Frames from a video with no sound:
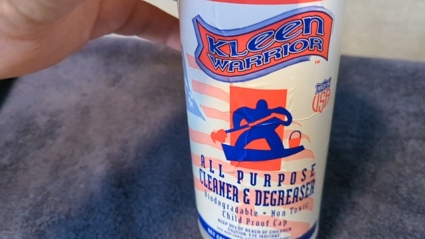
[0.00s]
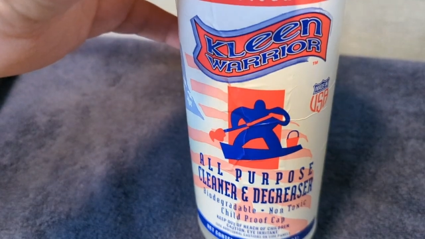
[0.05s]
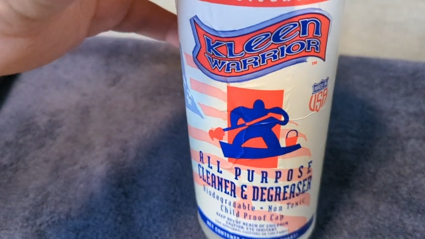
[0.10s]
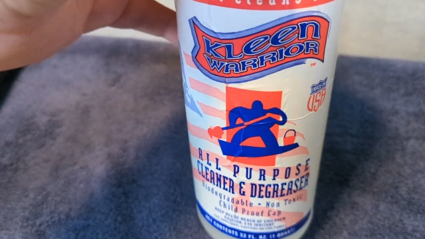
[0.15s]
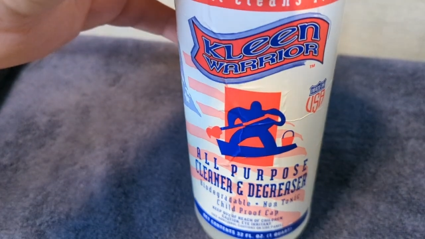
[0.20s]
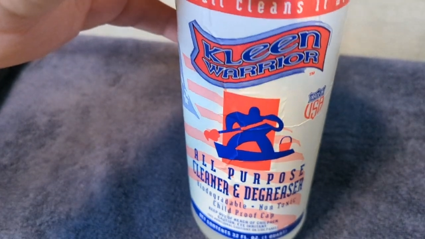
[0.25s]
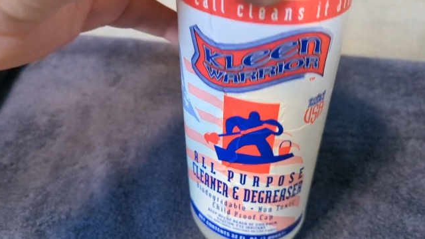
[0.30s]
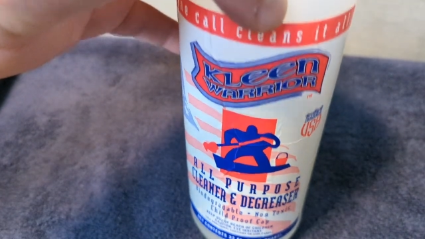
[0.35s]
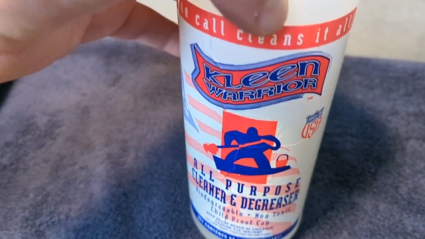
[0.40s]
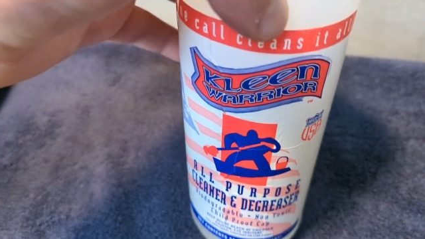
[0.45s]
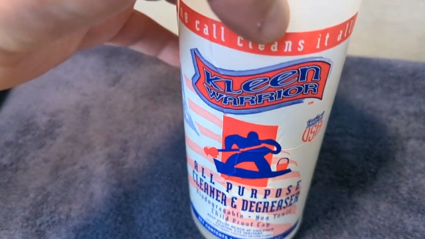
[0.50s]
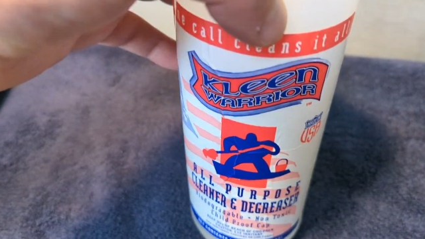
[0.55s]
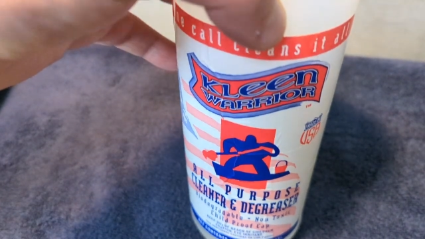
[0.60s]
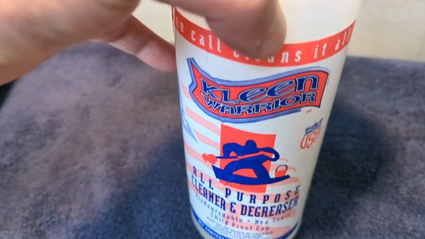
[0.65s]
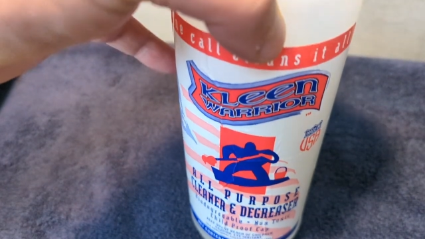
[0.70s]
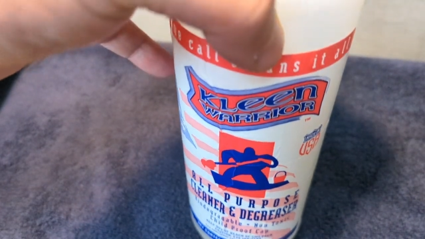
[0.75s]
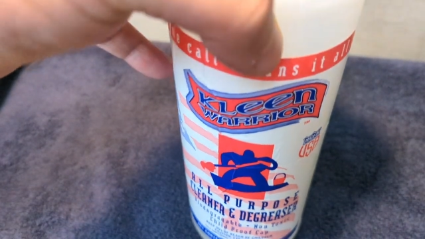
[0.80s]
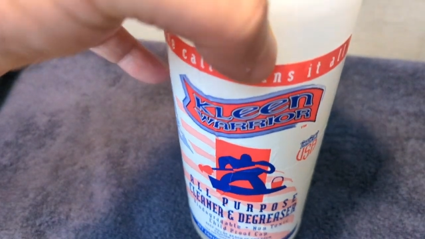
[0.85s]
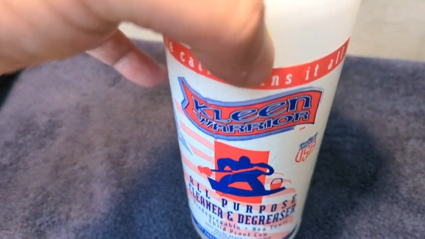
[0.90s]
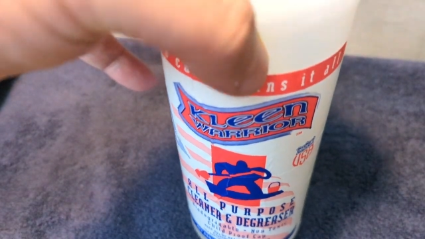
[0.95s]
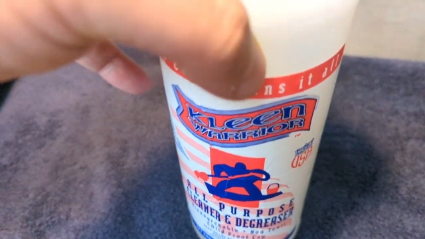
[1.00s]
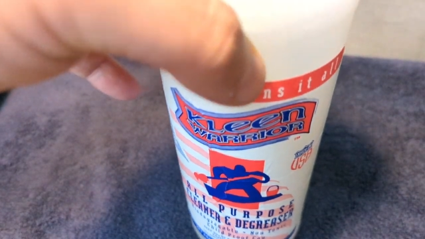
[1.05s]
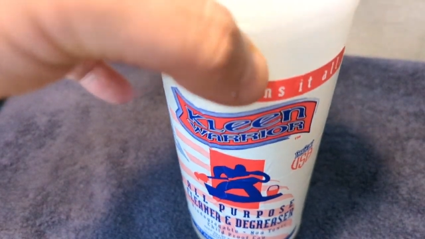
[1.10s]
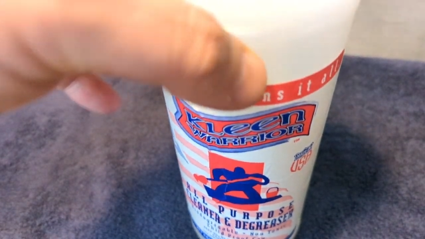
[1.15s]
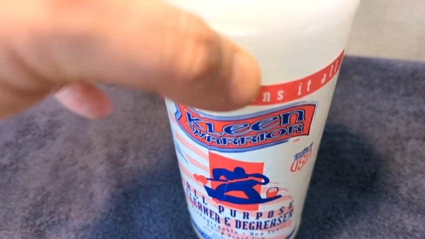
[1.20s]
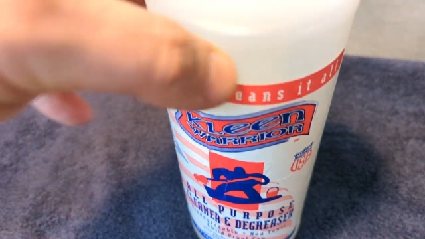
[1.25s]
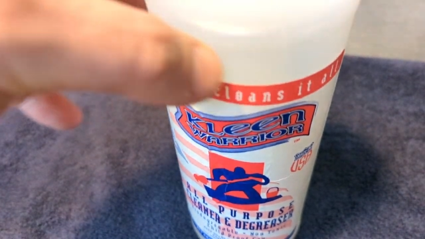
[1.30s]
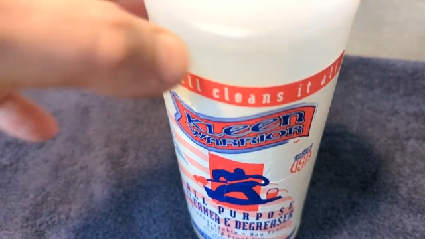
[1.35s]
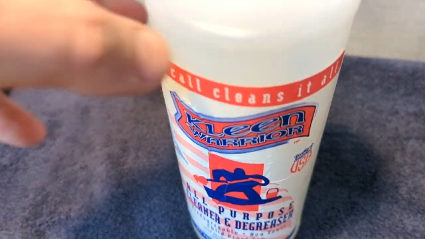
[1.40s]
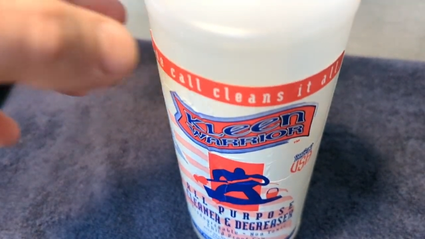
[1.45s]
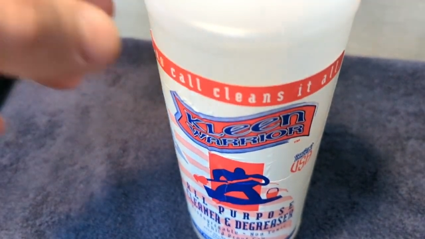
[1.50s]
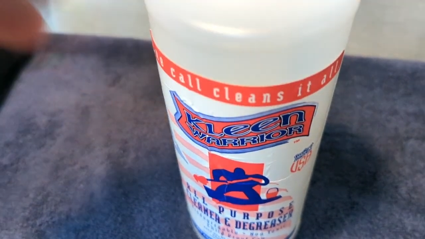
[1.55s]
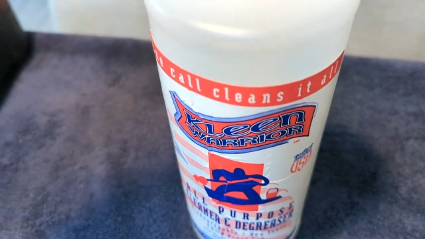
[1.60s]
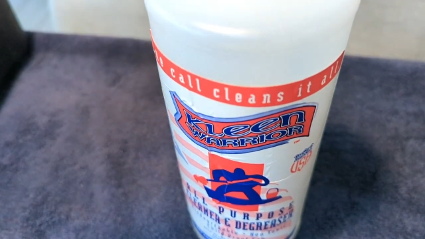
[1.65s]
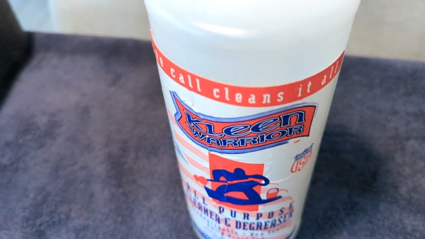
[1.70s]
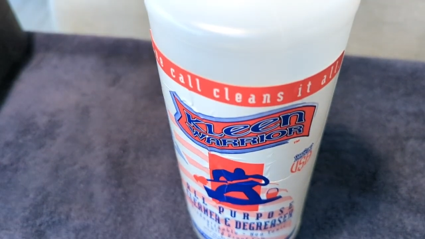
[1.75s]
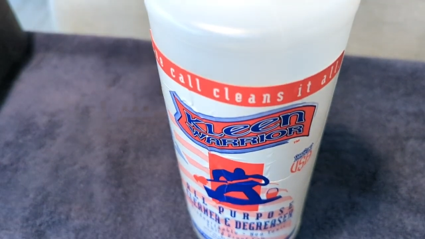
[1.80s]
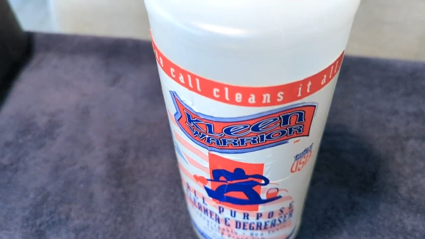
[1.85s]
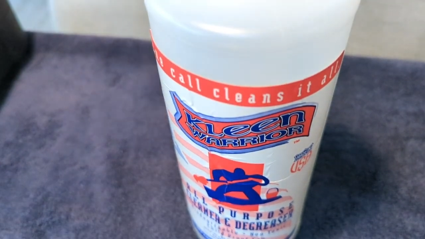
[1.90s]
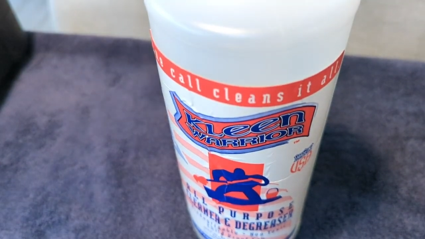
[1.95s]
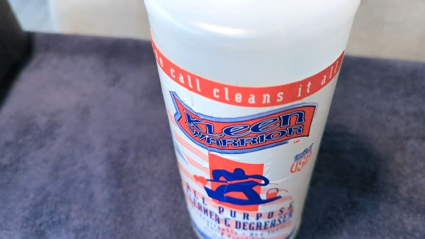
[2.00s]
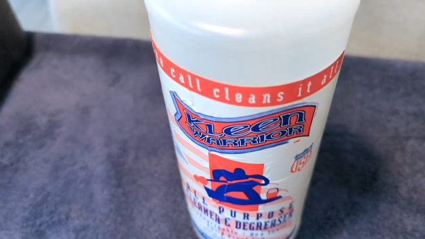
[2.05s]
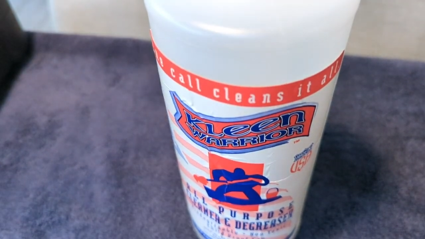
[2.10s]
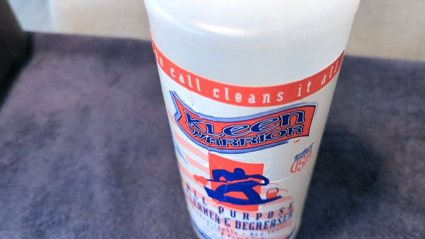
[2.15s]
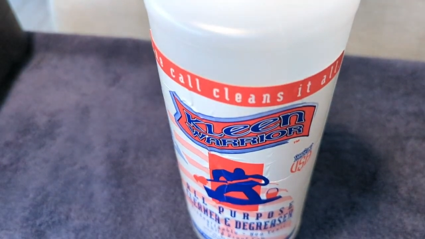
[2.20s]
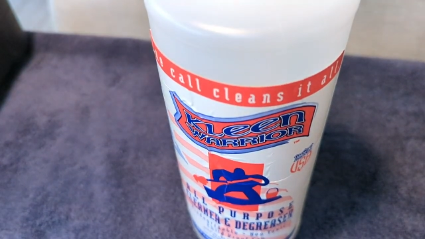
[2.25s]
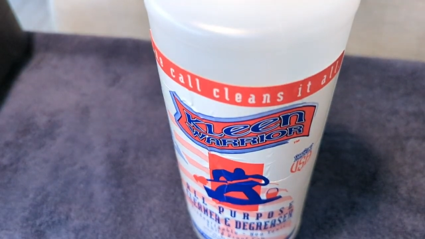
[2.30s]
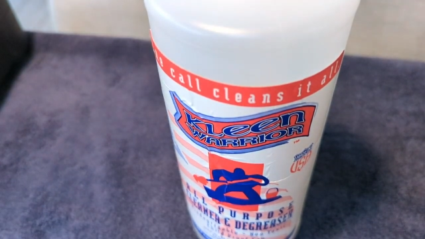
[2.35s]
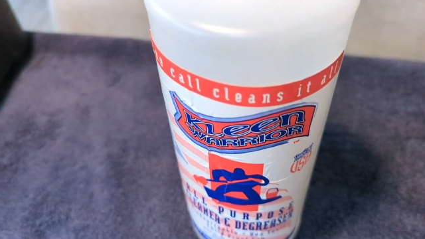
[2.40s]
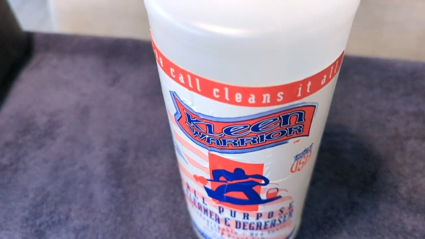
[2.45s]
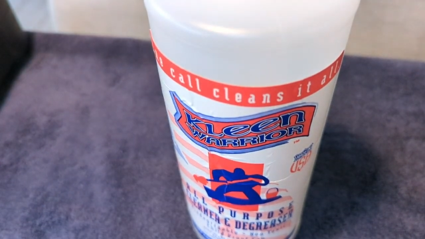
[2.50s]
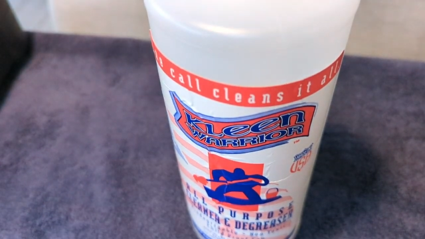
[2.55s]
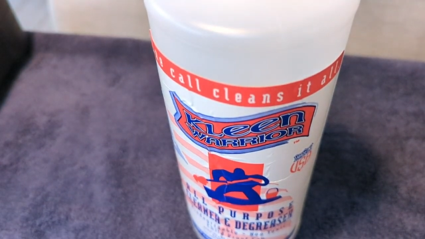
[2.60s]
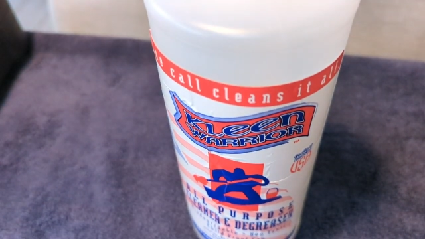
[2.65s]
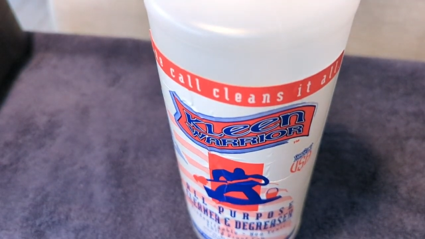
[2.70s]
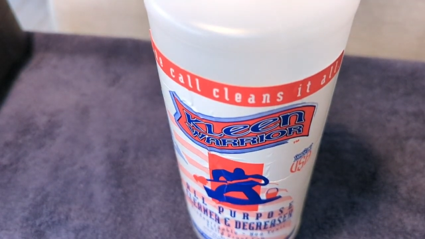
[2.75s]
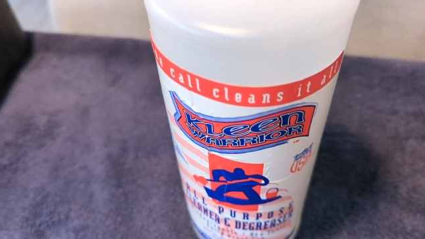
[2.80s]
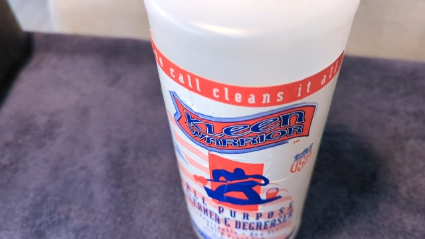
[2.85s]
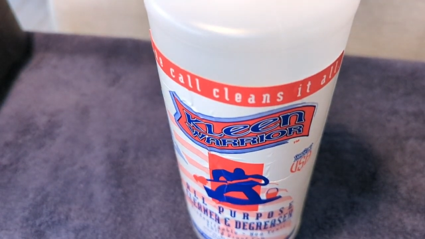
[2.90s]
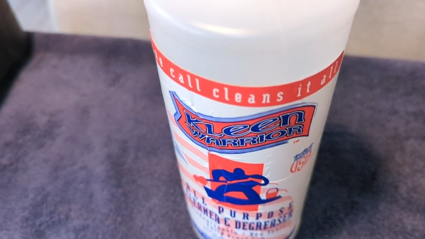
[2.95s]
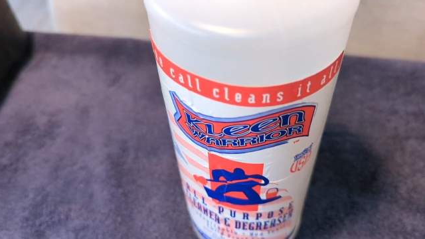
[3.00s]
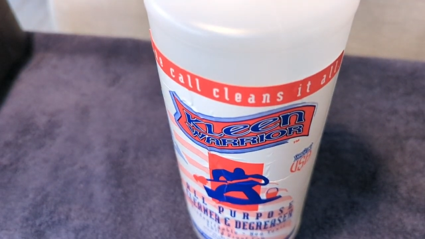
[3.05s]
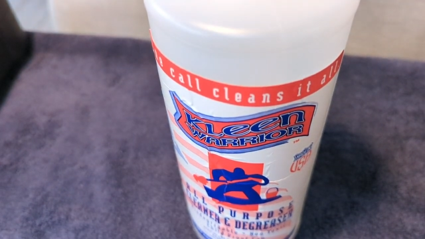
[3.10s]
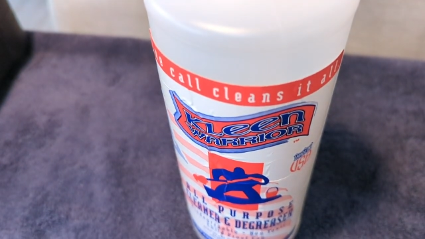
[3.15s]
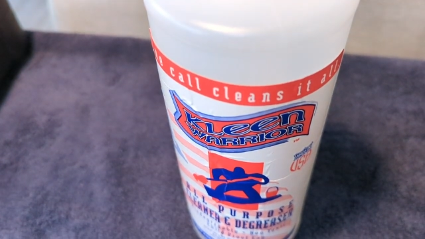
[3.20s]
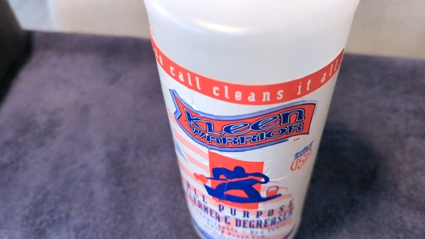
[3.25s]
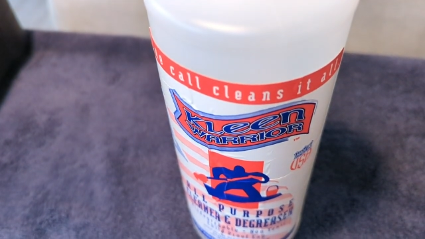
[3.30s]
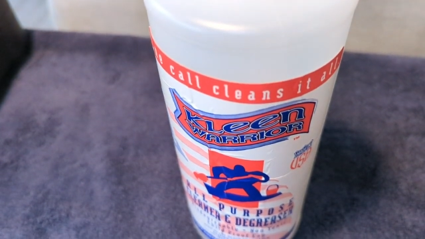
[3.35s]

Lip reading: Nobody's mouth can be seen.